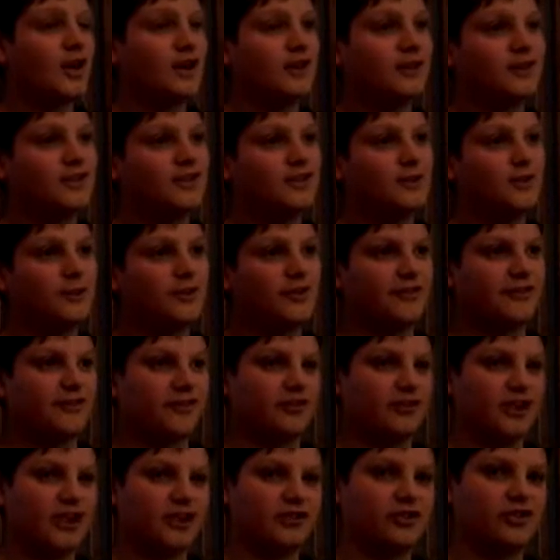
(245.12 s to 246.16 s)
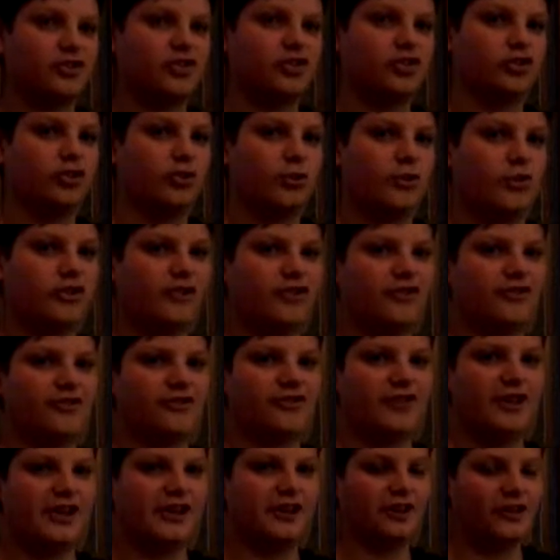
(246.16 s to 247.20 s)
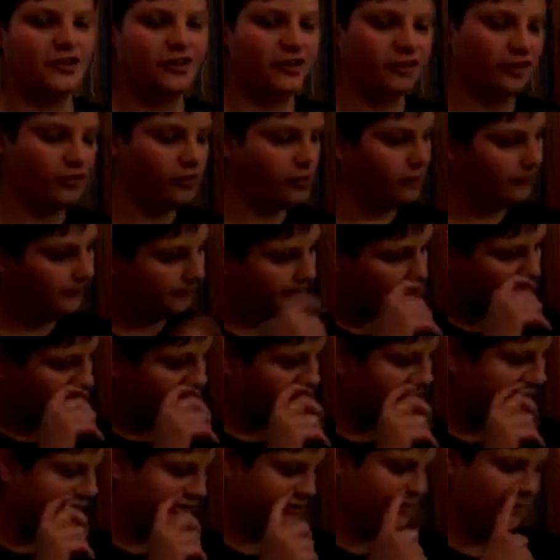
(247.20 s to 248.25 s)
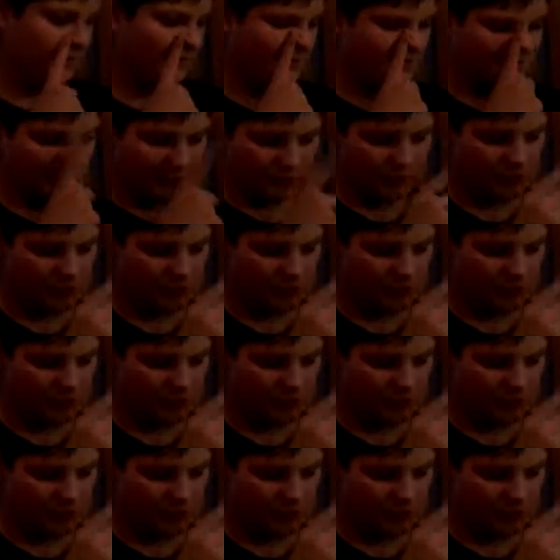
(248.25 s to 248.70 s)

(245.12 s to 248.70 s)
I just use it for lots of storage of things. So there's a bunch of